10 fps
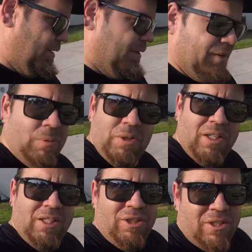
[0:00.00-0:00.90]
No wonder
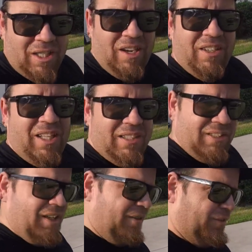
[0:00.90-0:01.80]
they charge like
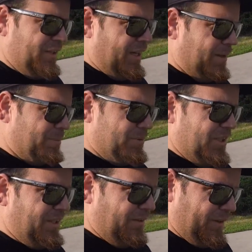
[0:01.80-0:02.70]
$100,000 for a damn
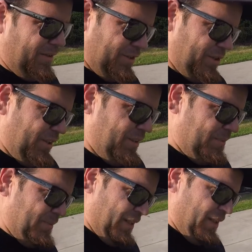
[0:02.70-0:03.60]
GT500.
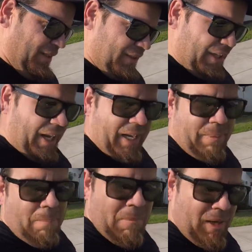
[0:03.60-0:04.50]
It's got like
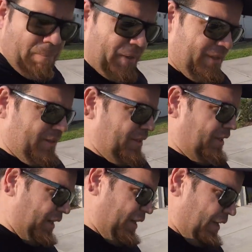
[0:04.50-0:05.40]
1 million pieces in
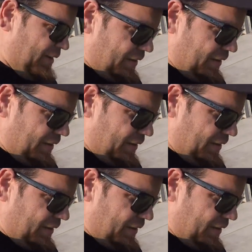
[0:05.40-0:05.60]
it, I guess.